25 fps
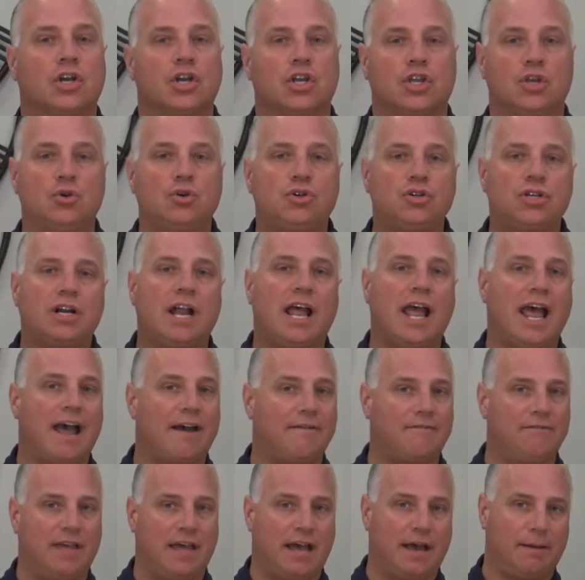You should
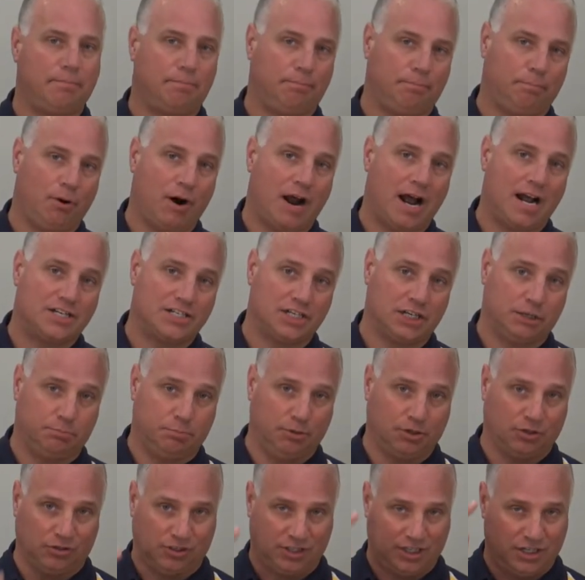have that project
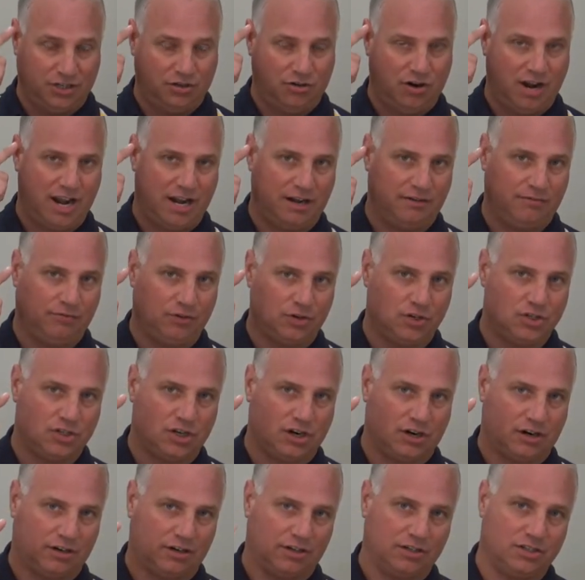built in your head for
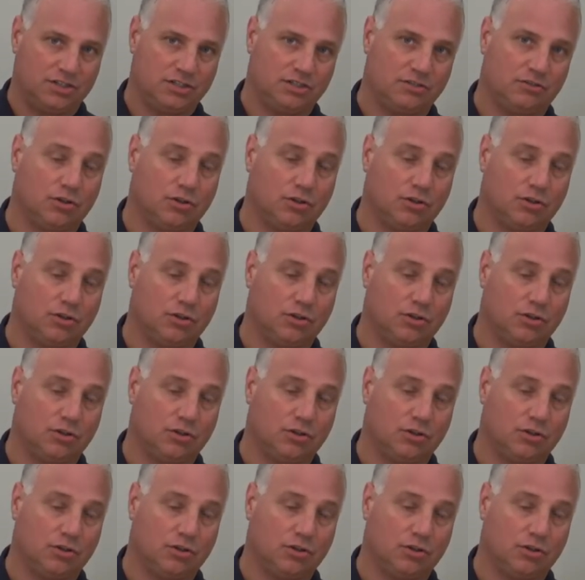starters.